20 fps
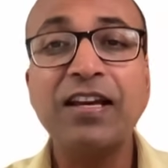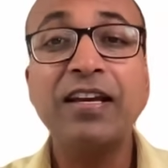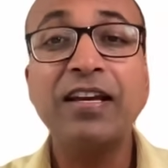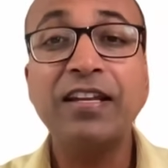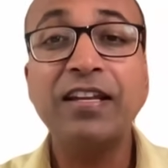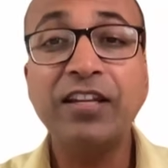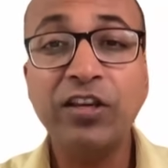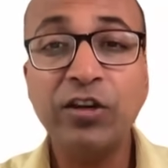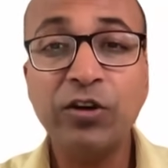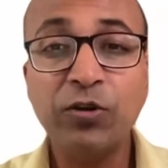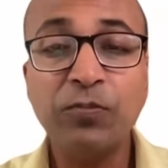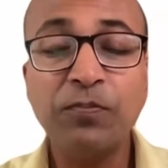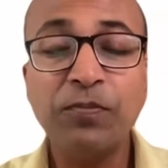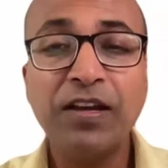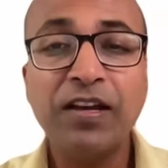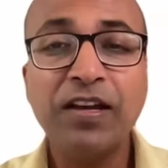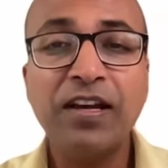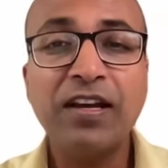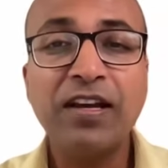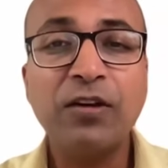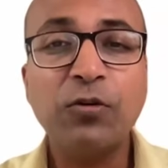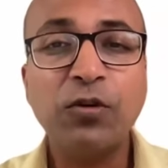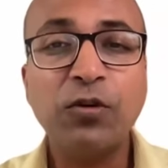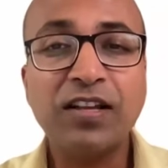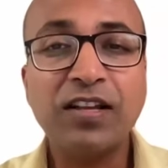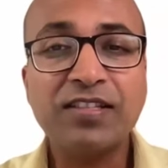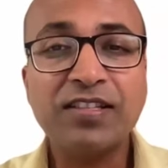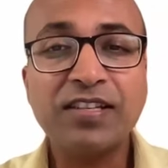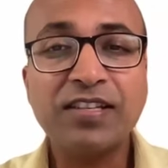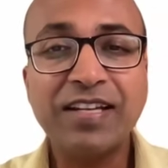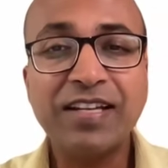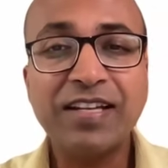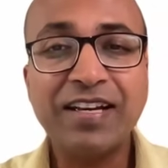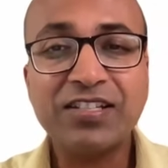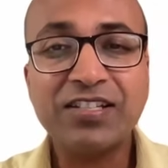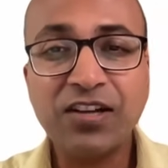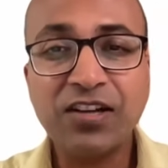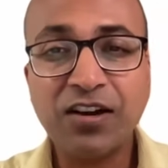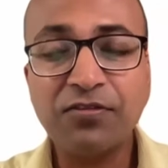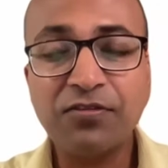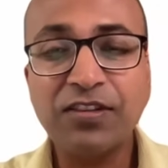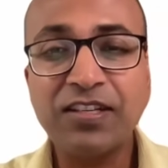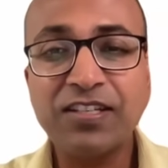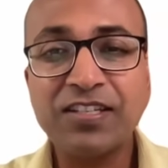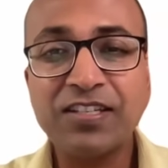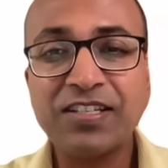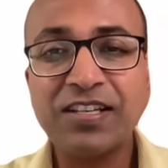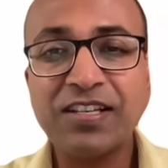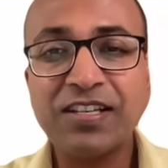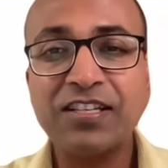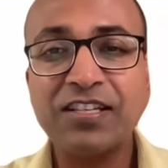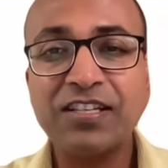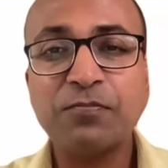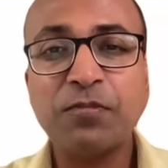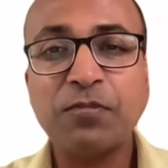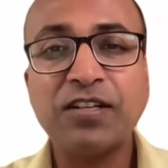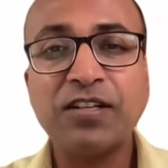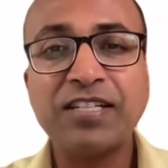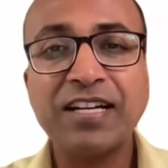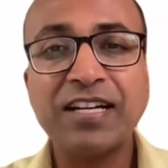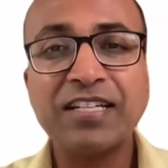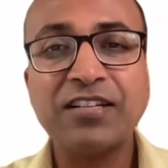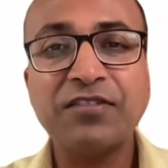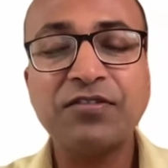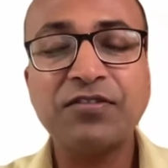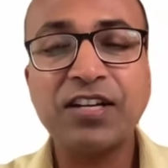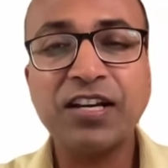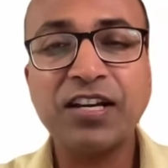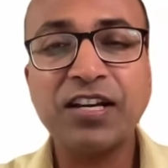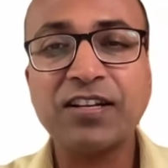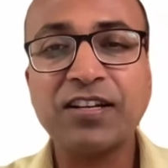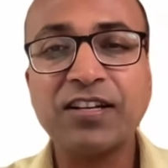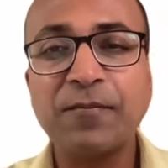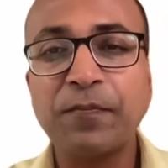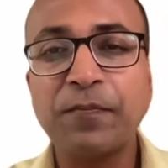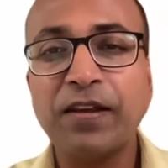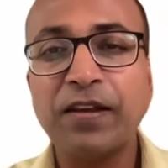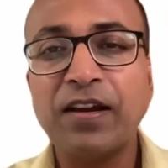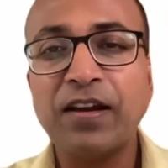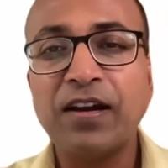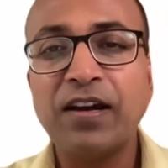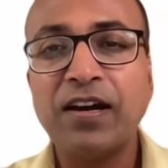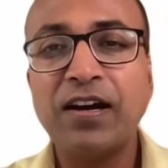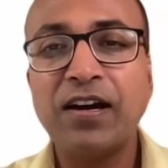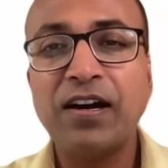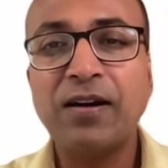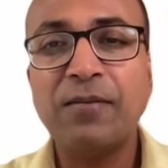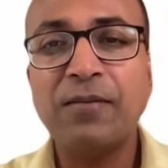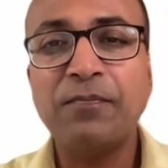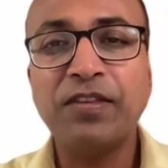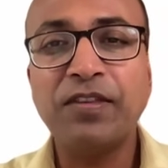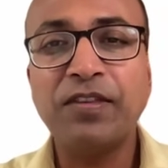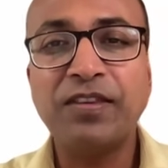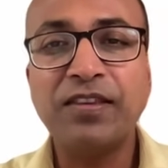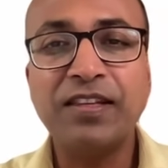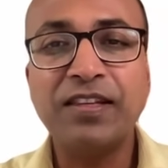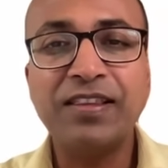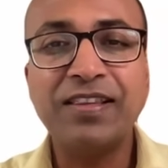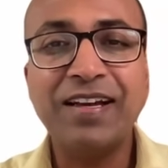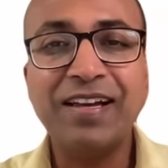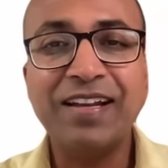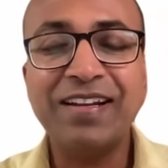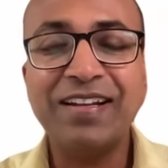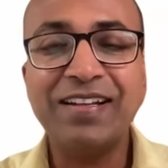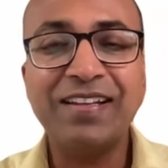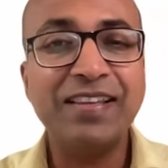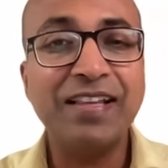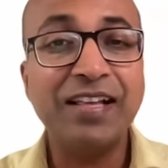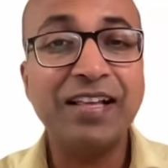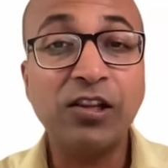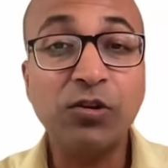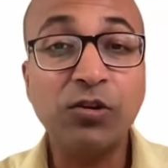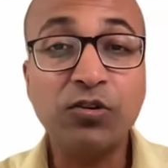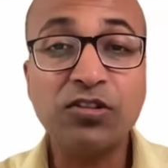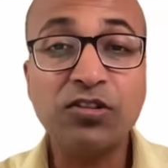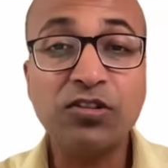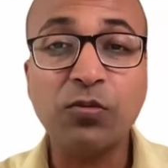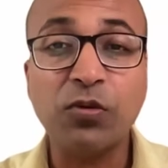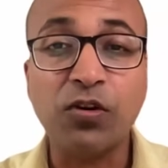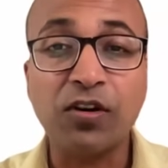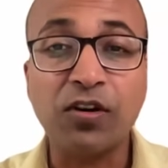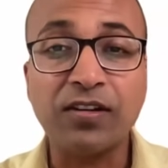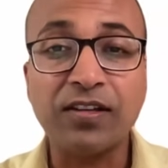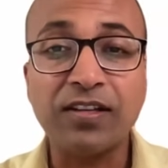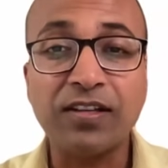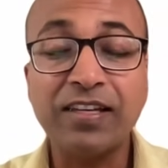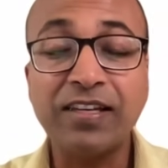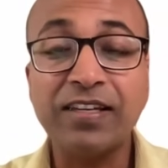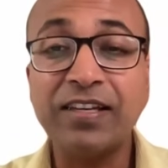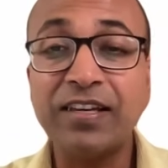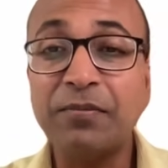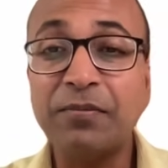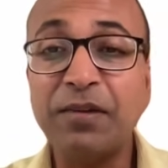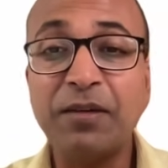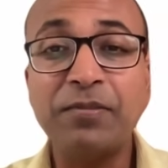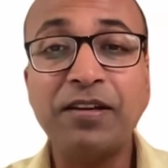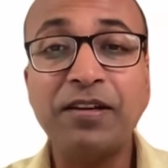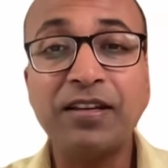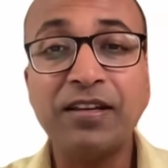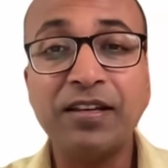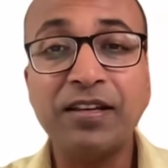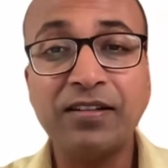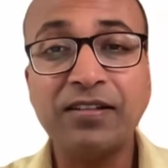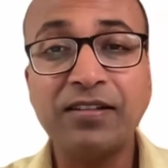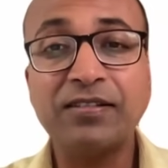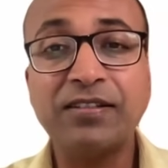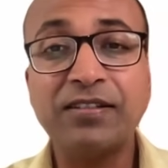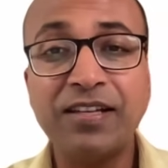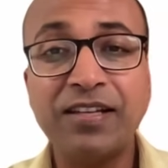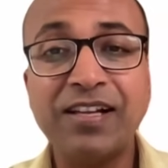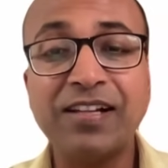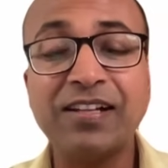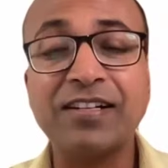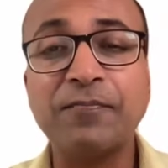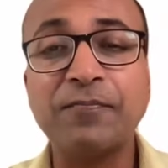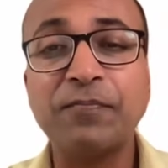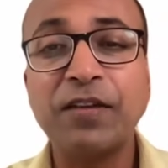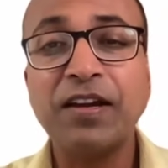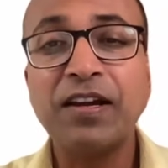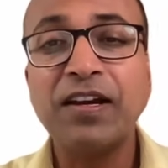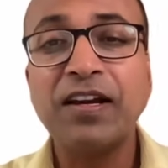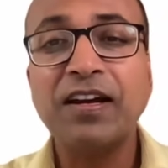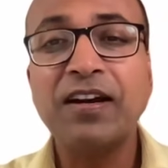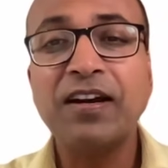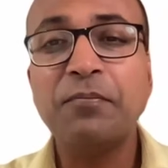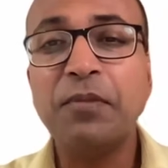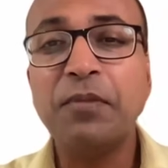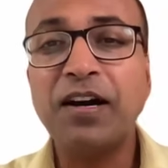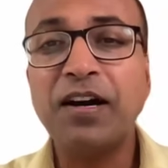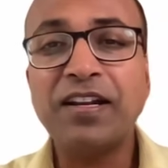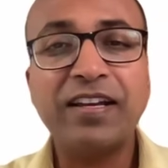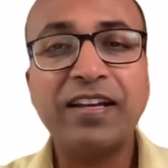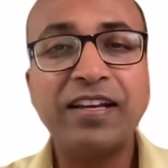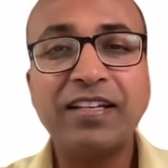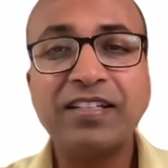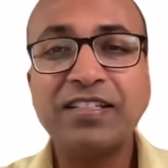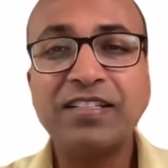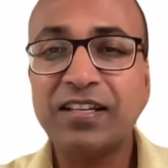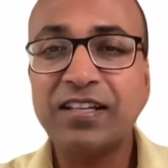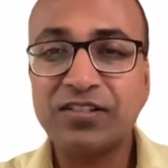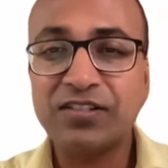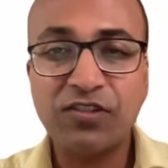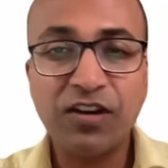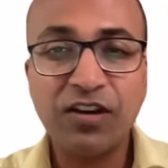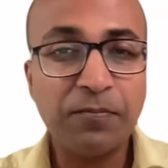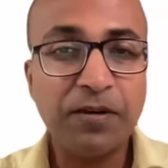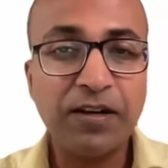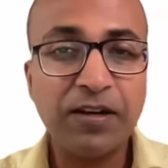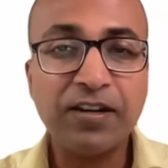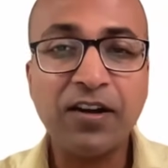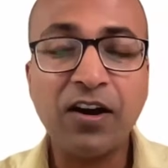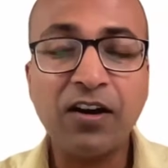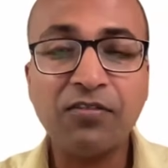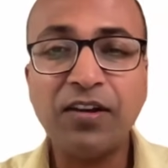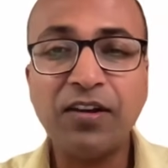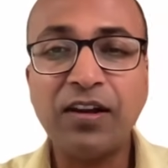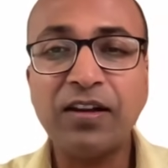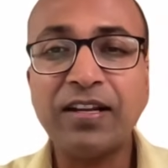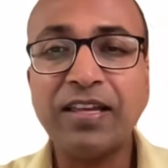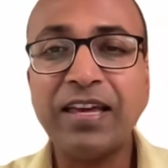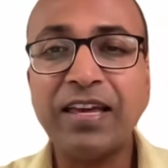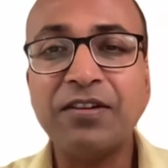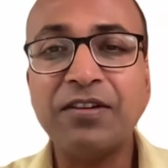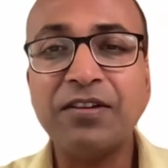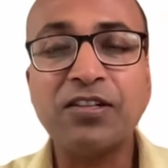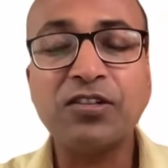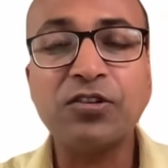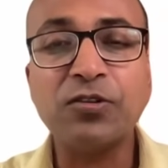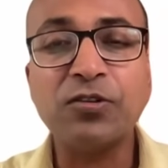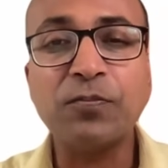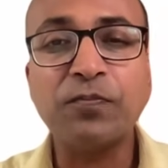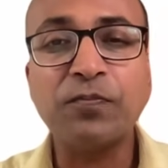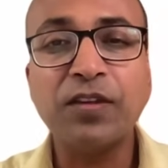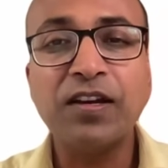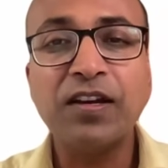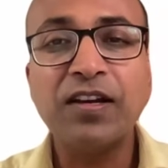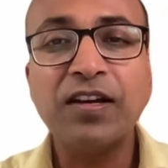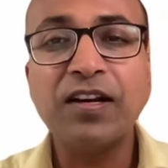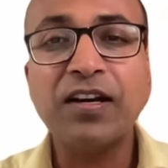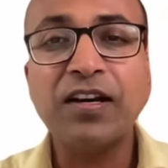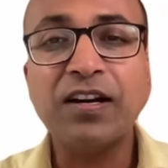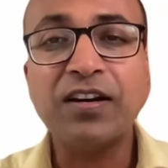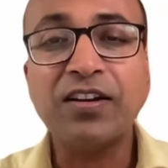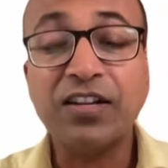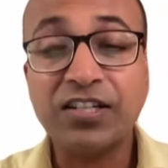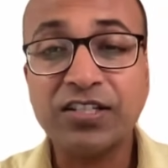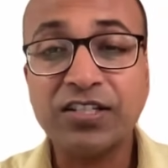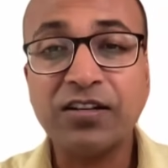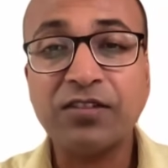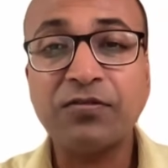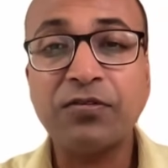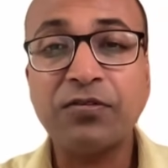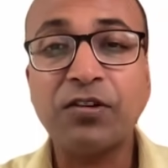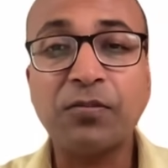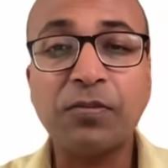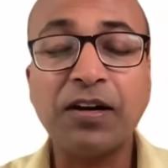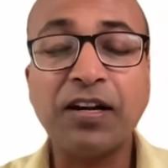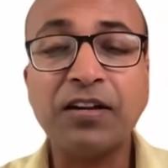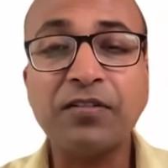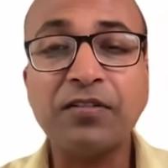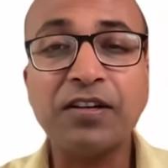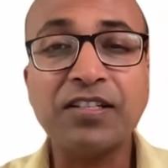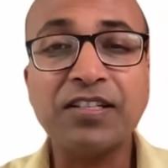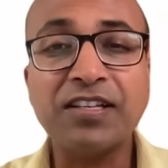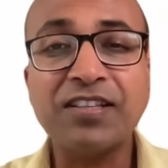He knew once he takes off this protective chest, then they'll lose the war. He may be killed, but he just stripped it off and gave it to Krishna for Pandavas.